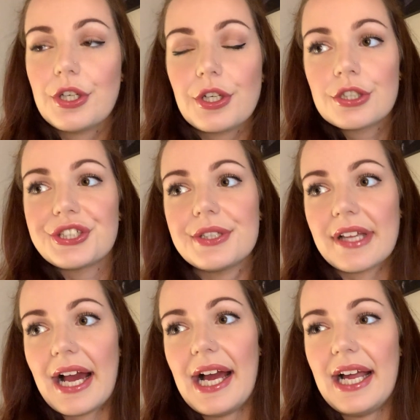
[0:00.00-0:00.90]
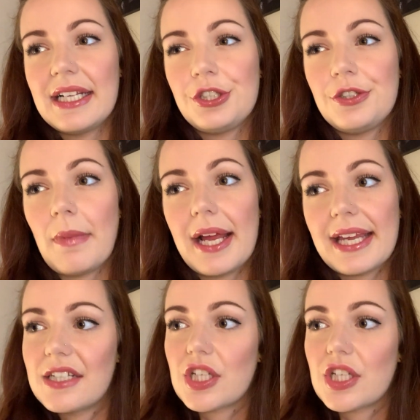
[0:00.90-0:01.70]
You can do that and you might get